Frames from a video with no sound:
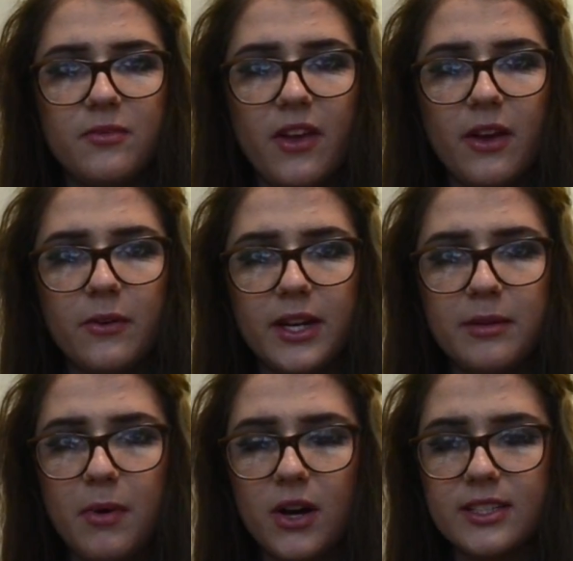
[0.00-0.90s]
theory,
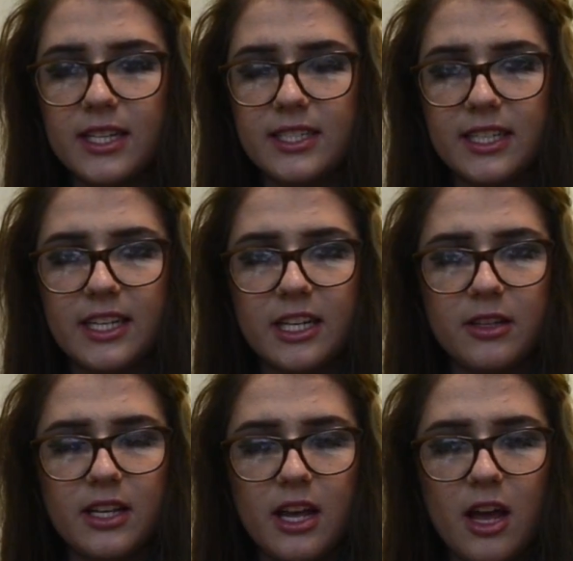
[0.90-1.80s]
Bartek's
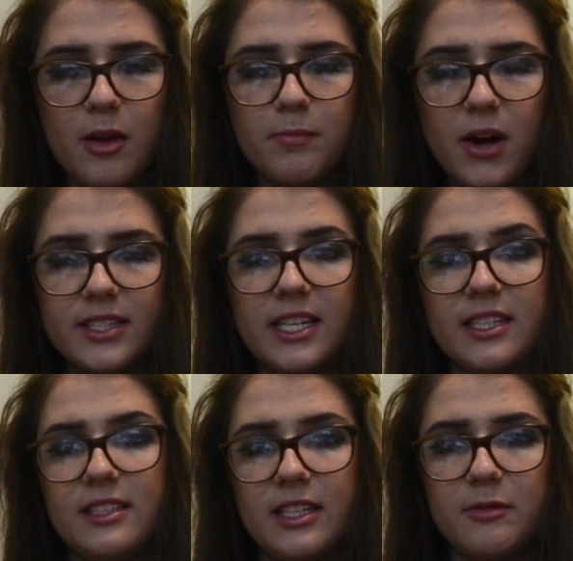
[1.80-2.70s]

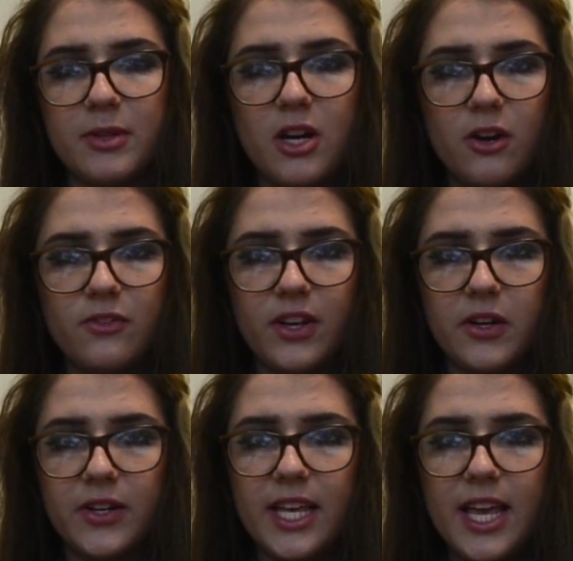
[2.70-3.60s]
Enigma code
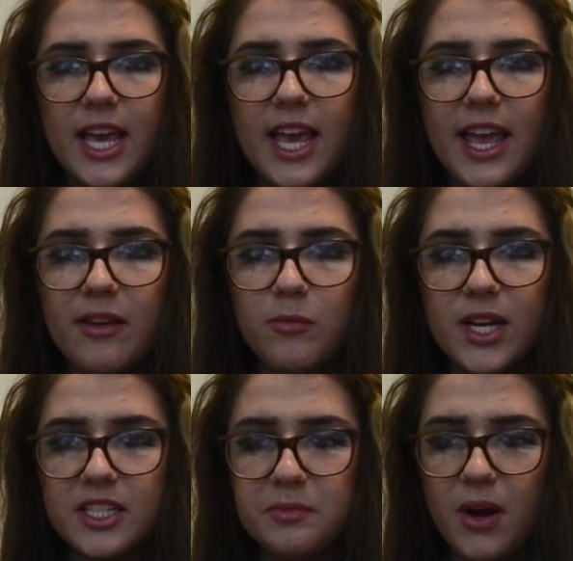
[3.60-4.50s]
theory, in
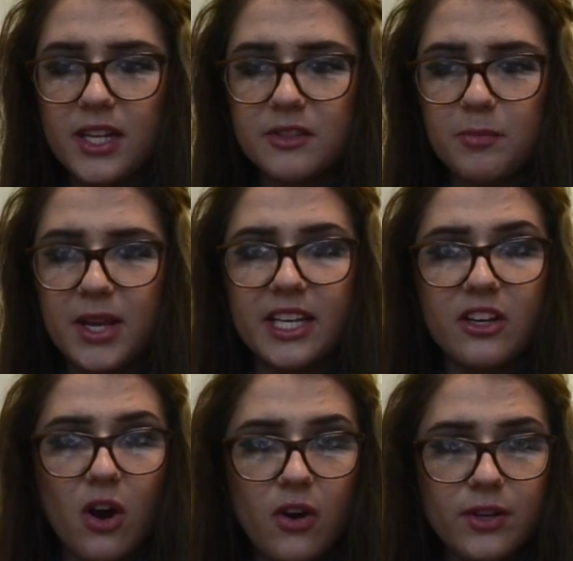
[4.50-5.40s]
which parts have been
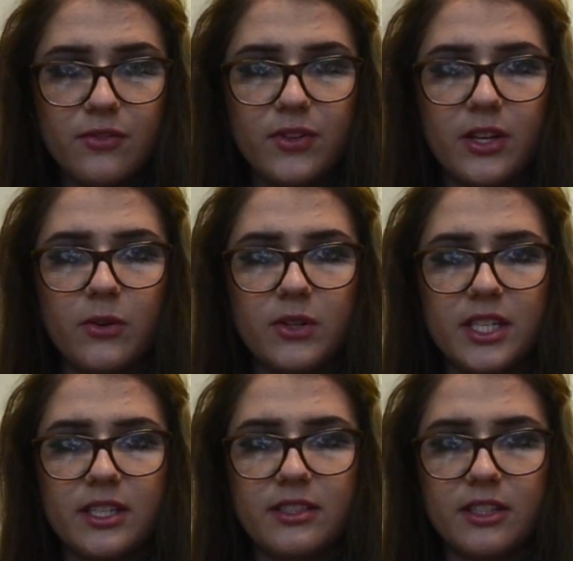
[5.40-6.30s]
encoded for the
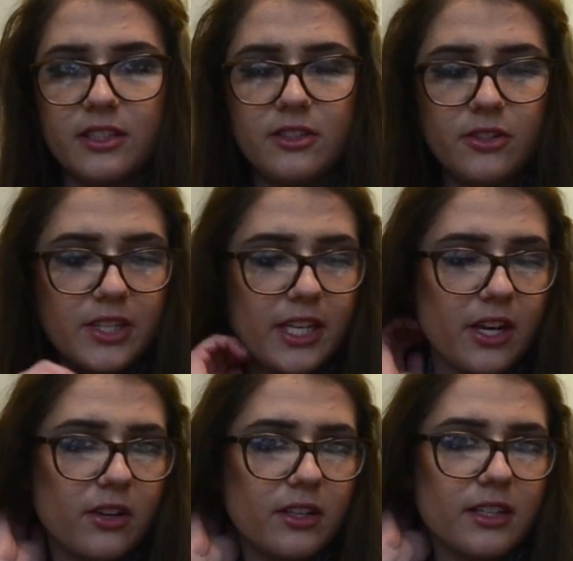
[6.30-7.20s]
audience to
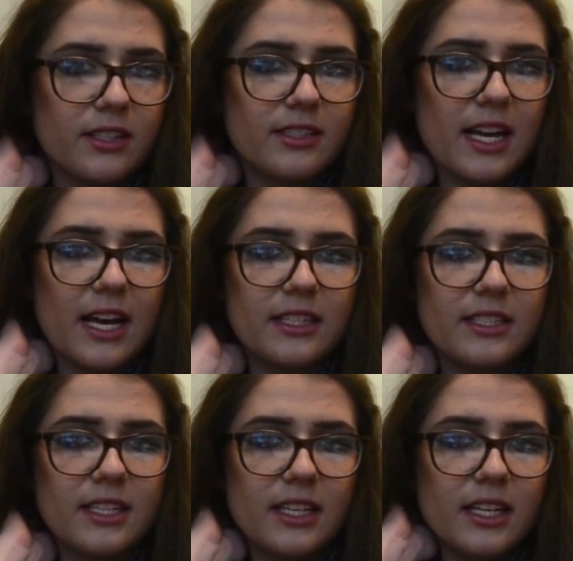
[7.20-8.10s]
decode and understand,